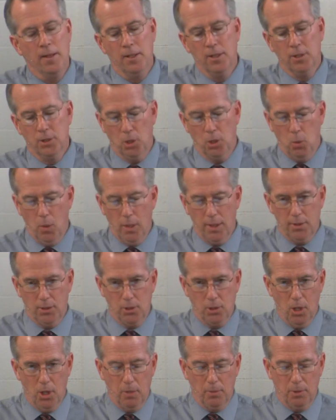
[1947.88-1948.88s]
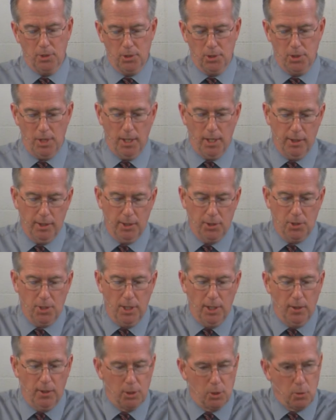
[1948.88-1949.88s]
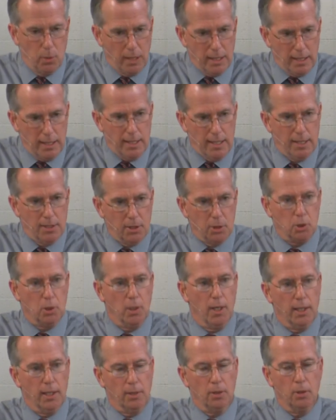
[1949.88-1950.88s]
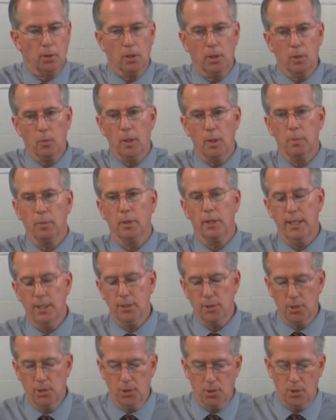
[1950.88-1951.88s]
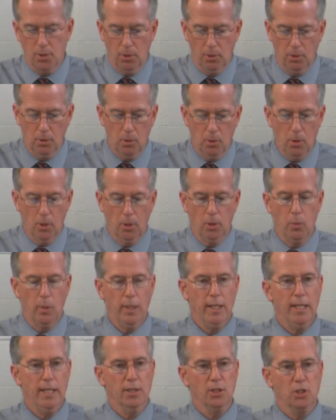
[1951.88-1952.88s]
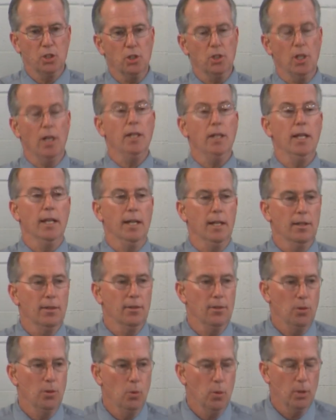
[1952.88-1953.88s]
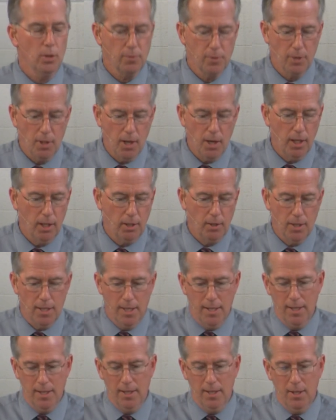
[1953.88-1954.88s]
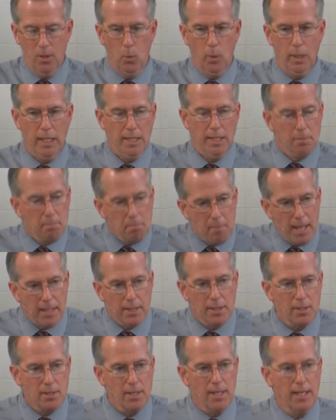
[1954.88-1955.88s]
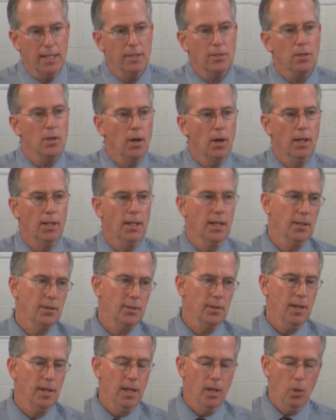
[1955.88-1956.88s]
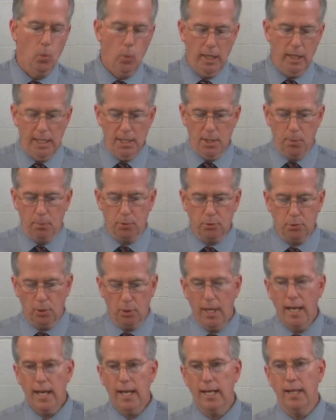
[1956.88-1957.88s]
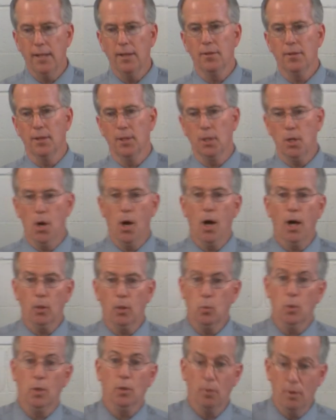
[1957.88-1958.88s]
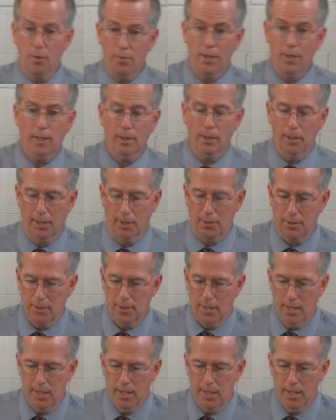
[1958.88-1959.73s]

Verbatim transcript: So what the psalmist is telling us here is we need to try to learn what pleases the Lord. We need to study the Word of God. We need to meditate on it. We need to pray that God would reveal it,